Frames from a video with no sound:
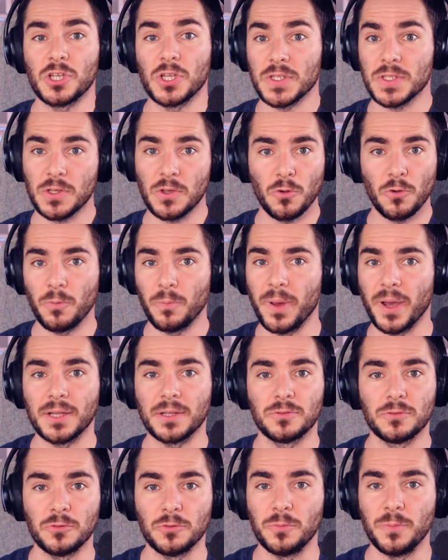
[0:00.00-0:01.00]
just go
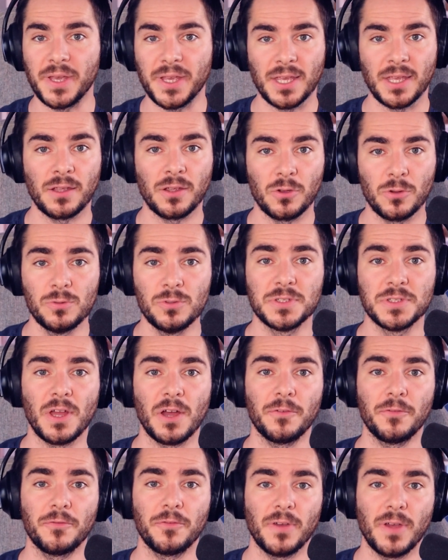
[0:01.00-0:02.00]
back to making cool
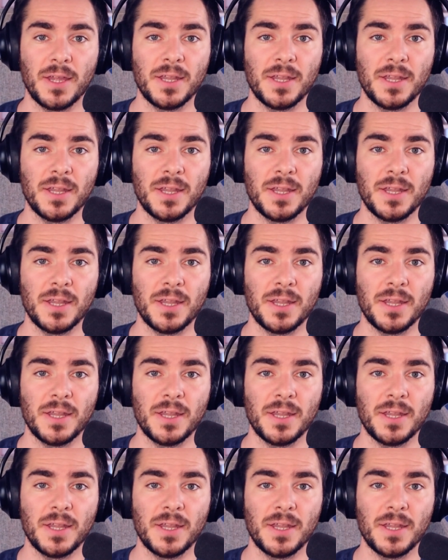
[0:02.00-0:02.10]
stuff